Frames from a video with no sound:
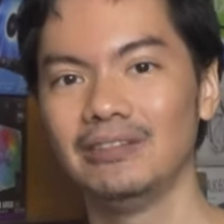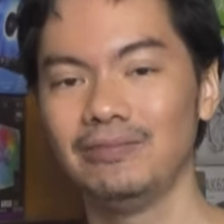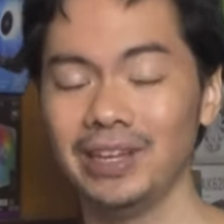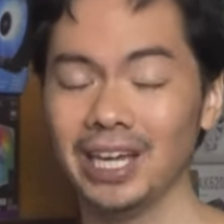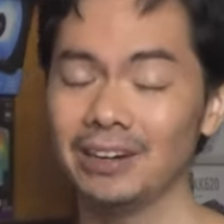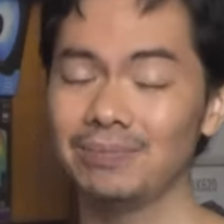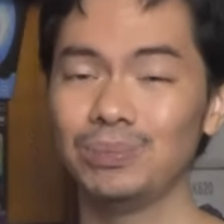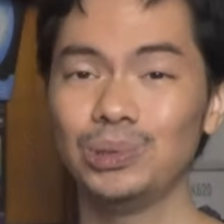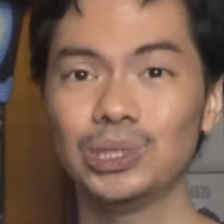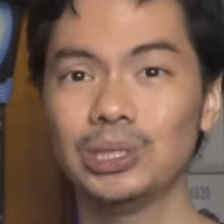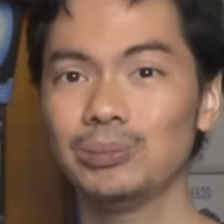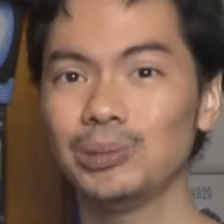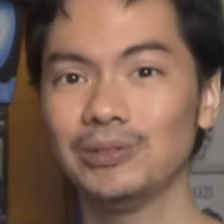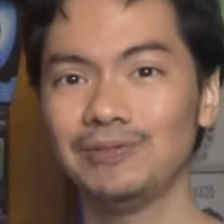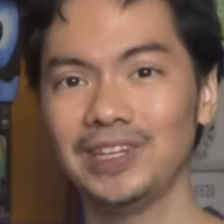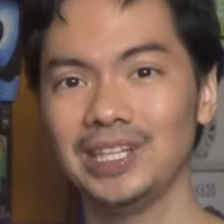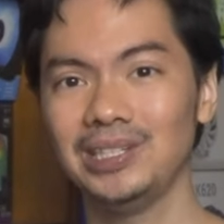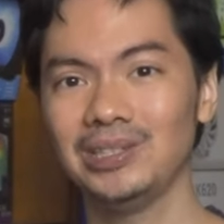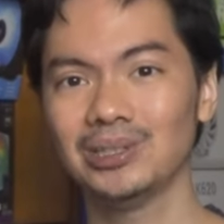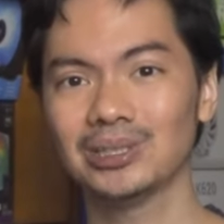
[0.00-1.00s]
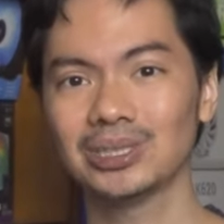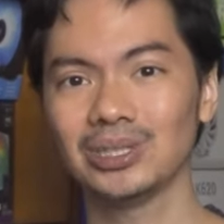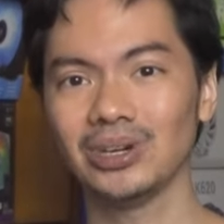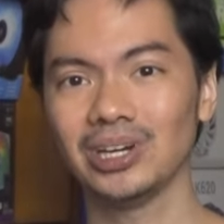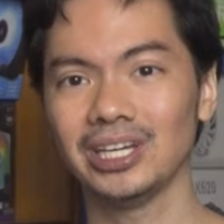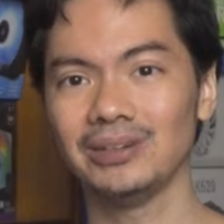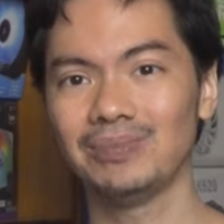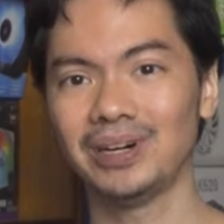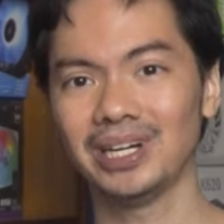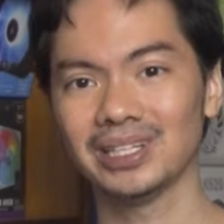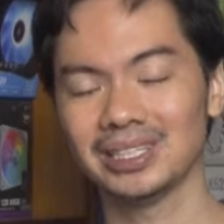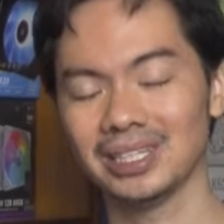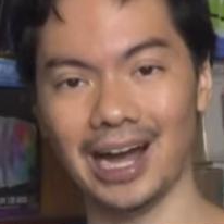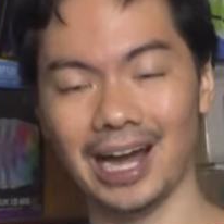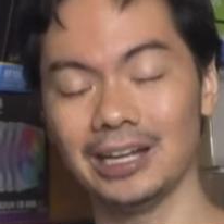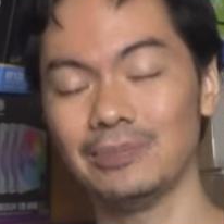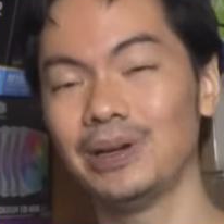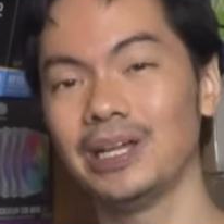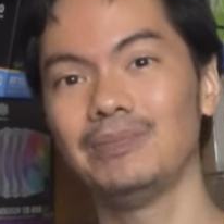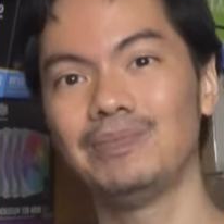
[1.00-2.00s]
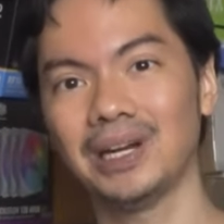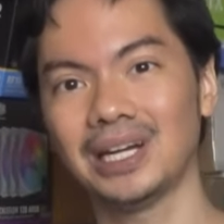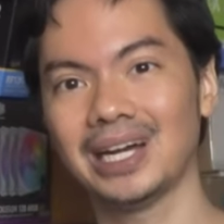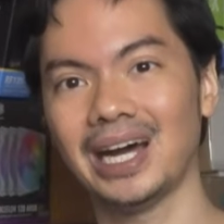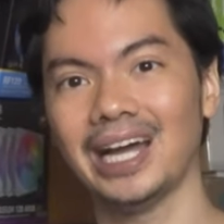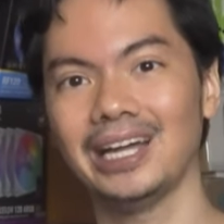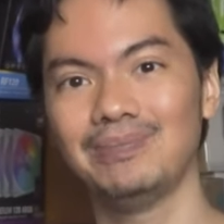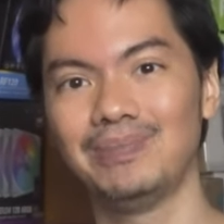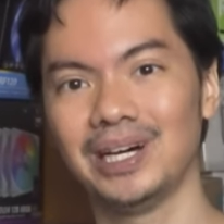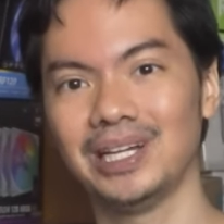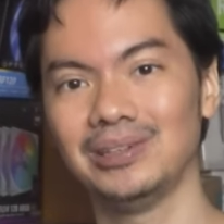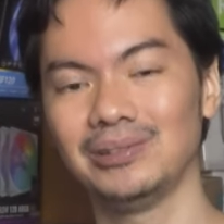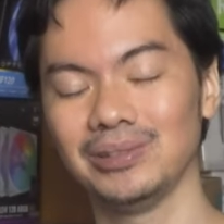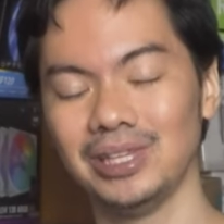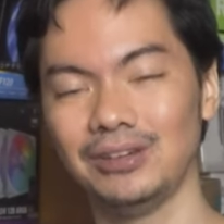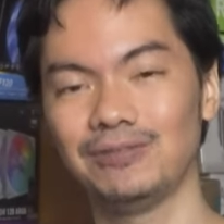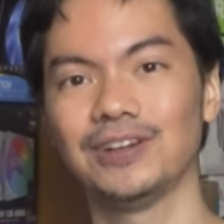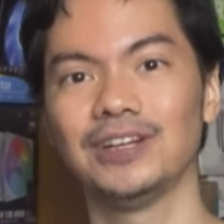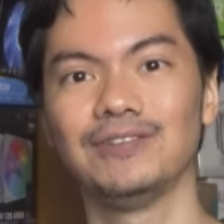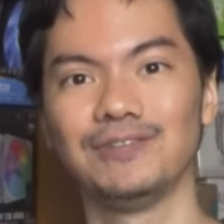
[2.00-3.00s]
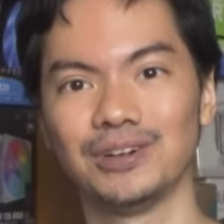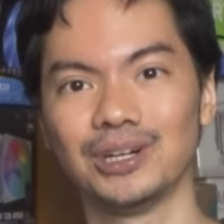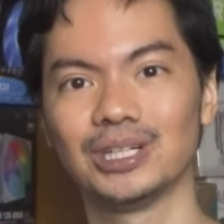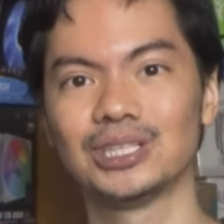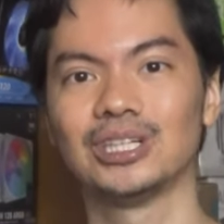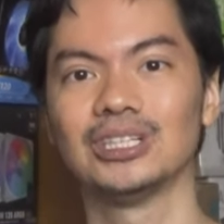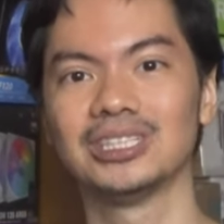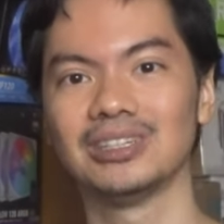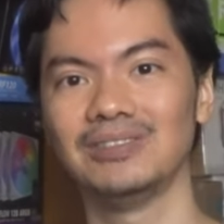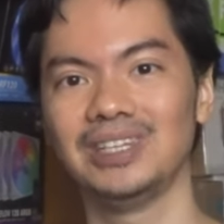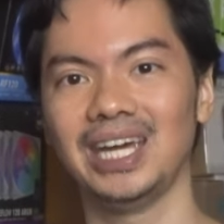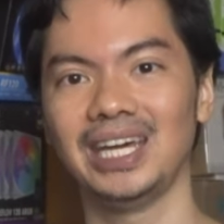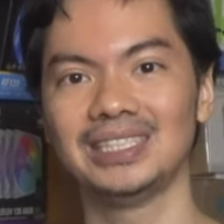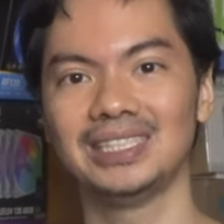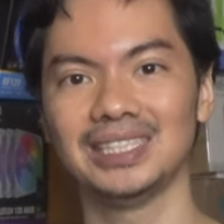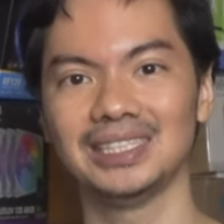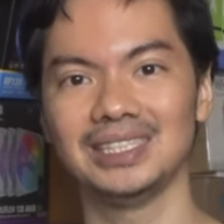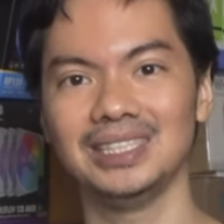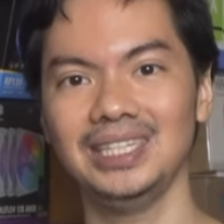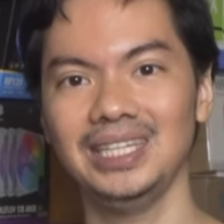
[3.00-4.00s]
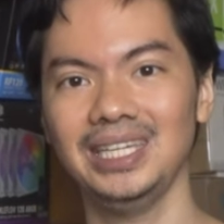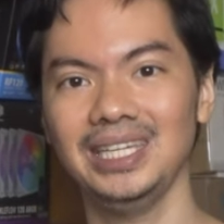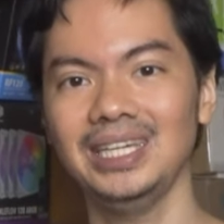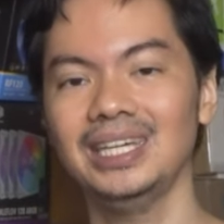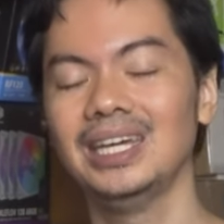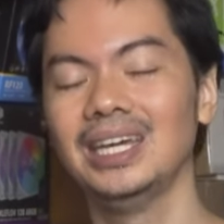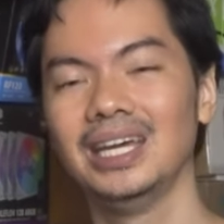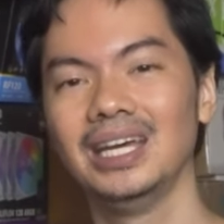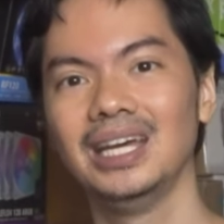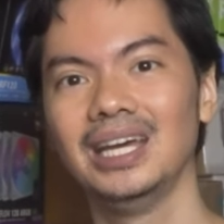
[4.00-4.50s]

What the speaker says: We have multiple videos talking about ano ba yung pagkaiba ng different versions of the SSD,